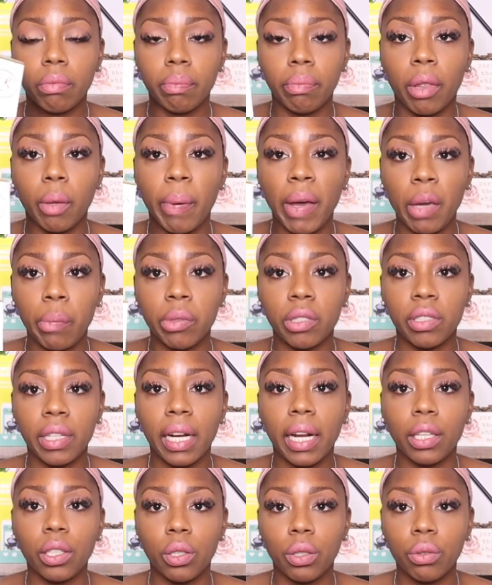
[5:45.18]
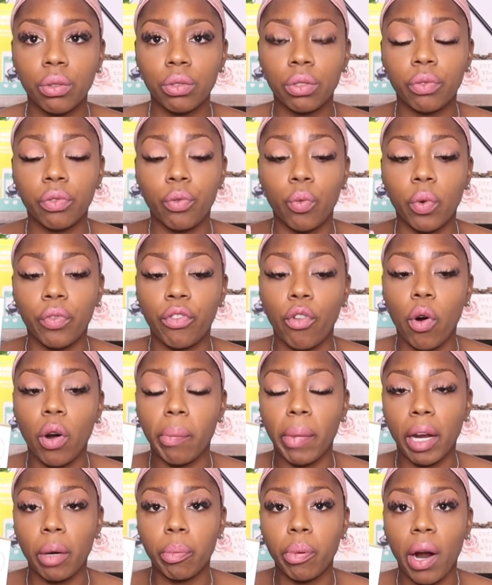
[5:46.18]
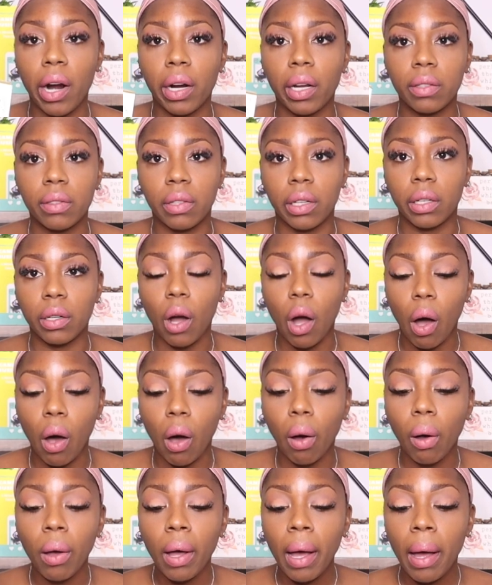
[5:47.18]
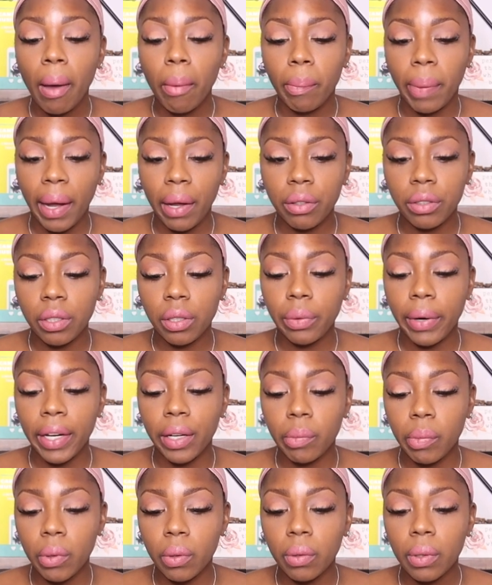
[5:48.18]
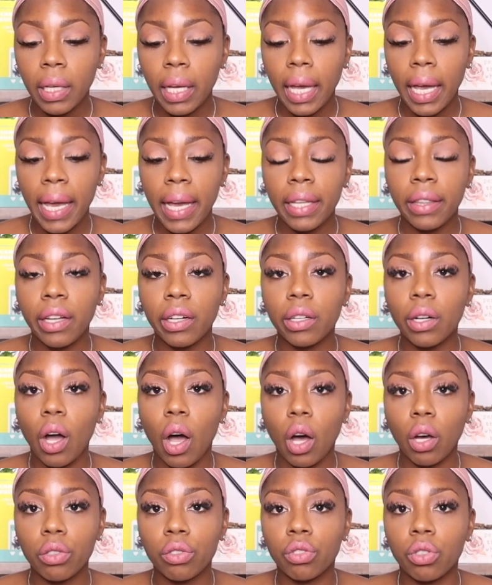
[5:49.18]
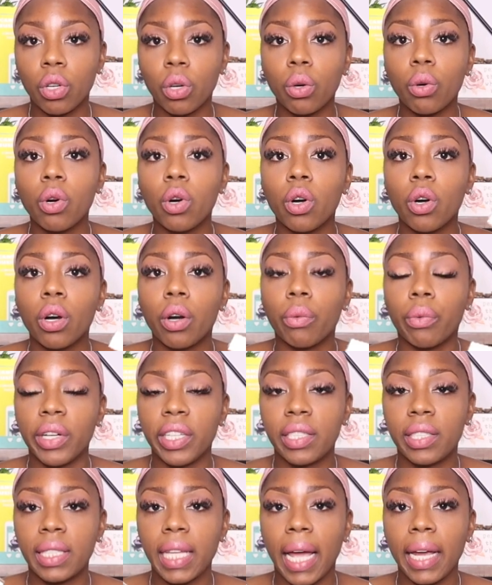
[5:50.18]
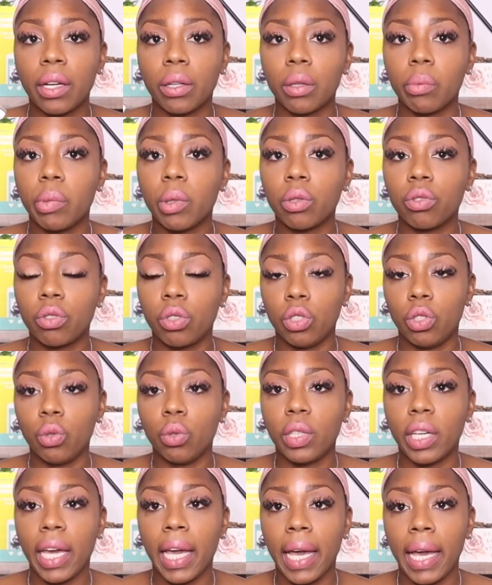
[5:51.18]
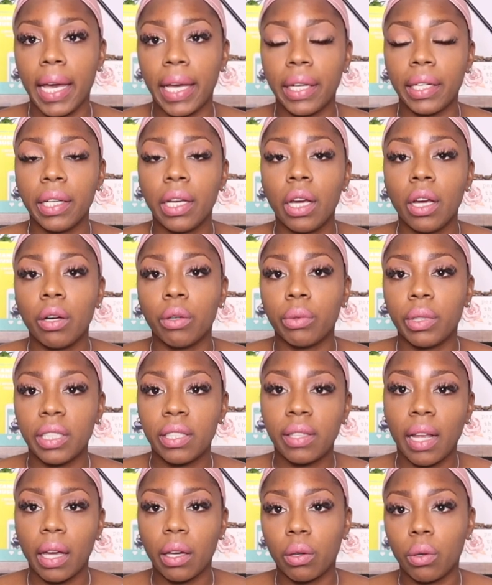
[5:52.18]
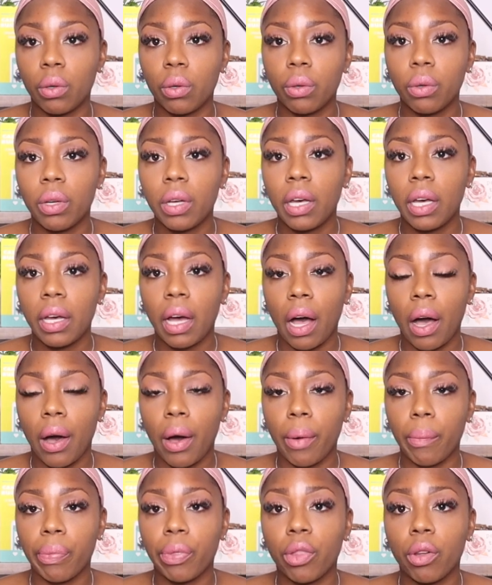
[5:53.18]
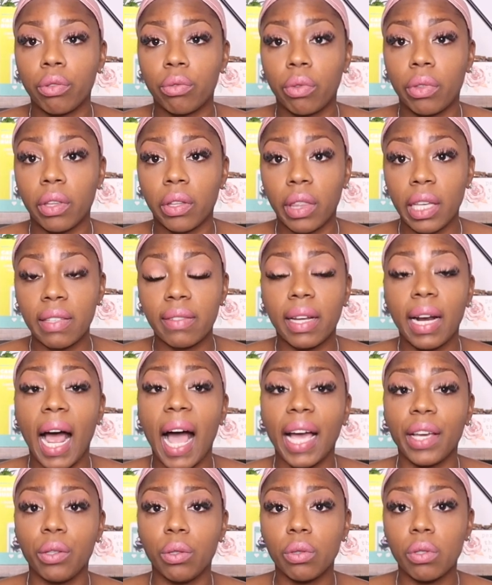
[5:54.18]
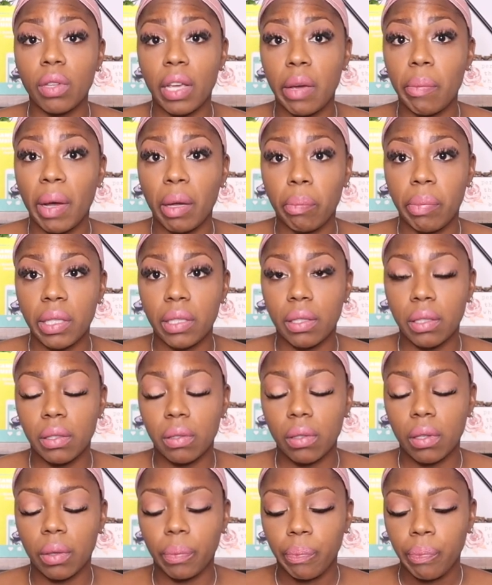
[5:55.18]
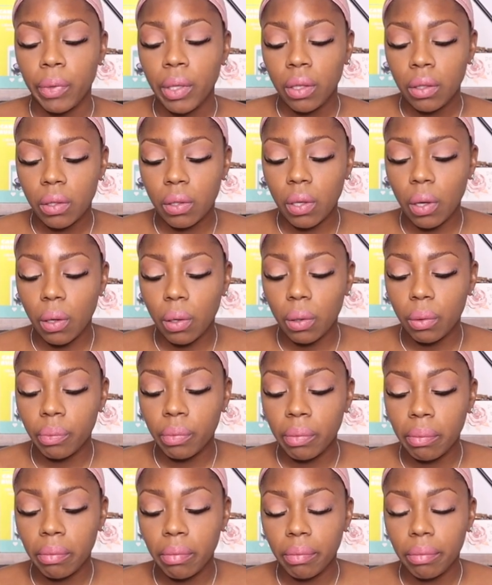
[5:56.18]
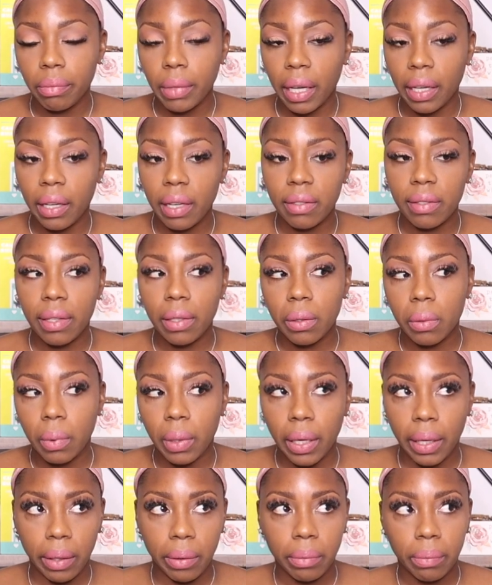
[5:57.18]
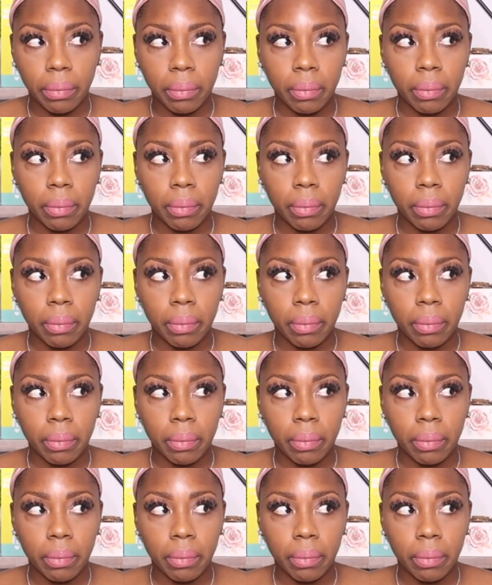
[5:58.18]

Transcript: the papers that I use for my products, they're all biodegradable and they're also recyclable, so you can recycle um, the, the things that I use in my business. So I guess that's why